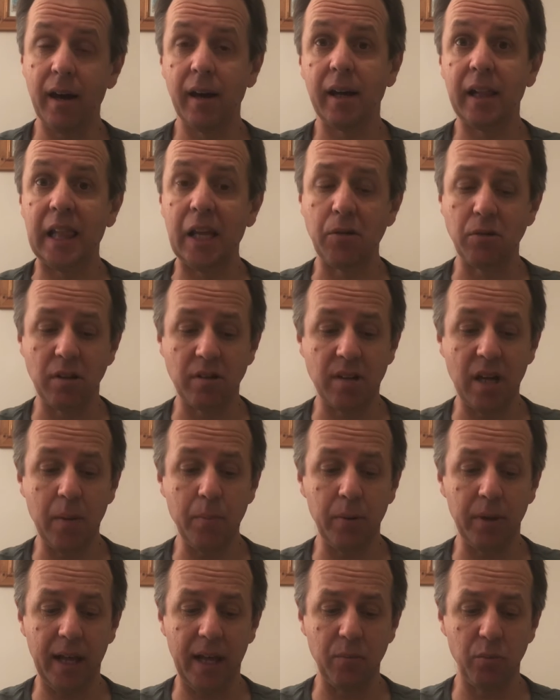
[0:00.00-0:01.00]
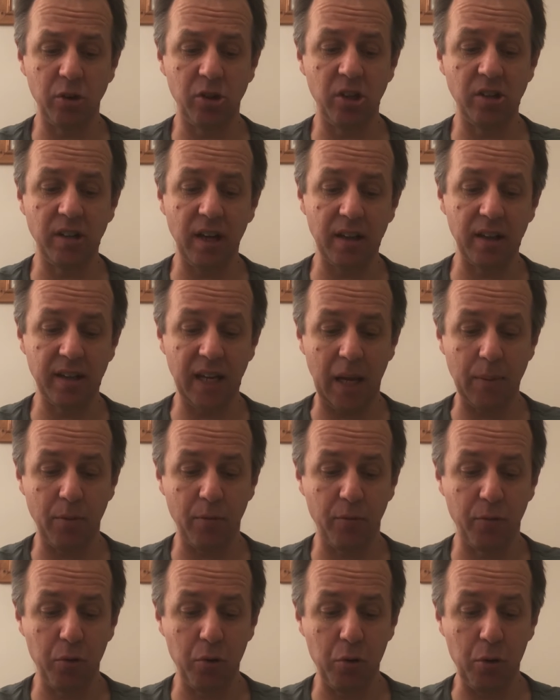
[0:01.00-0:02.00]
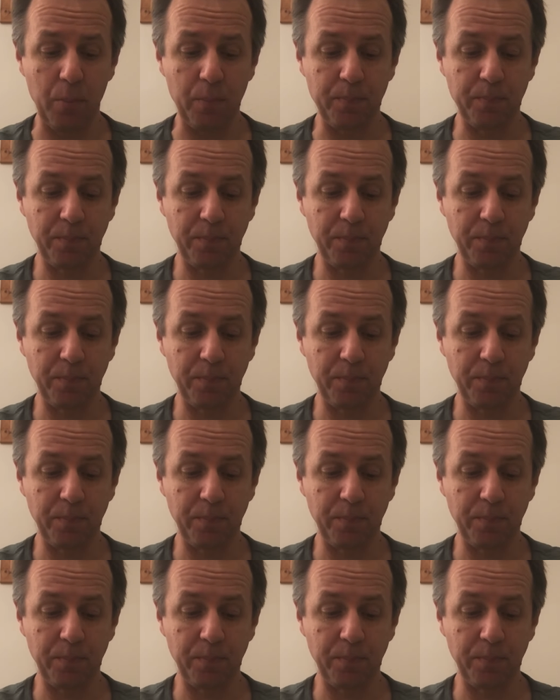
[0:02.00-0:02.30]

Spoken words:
clearing the temple out, which he'd done the day before.